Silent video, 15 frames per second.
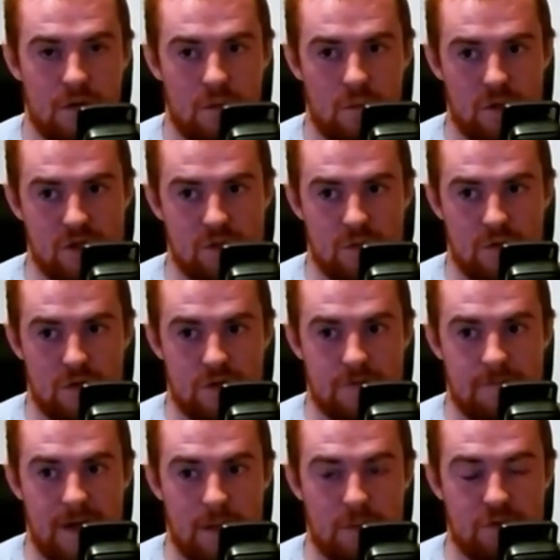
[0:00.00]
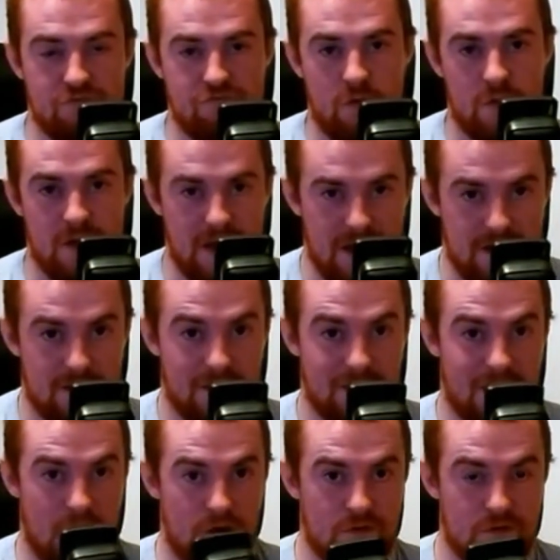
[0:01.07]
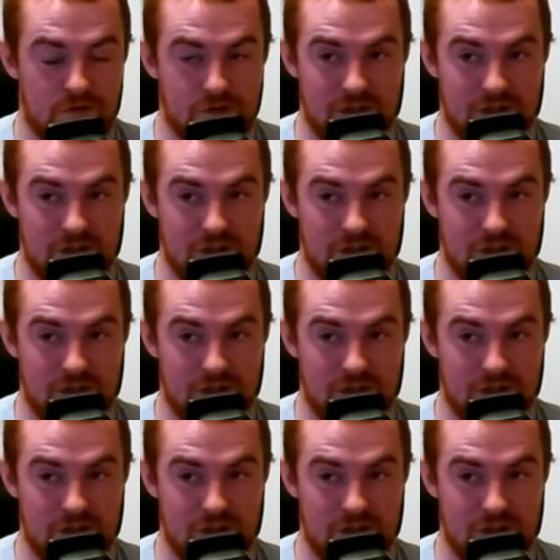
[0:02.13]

which was being able to rotate characters.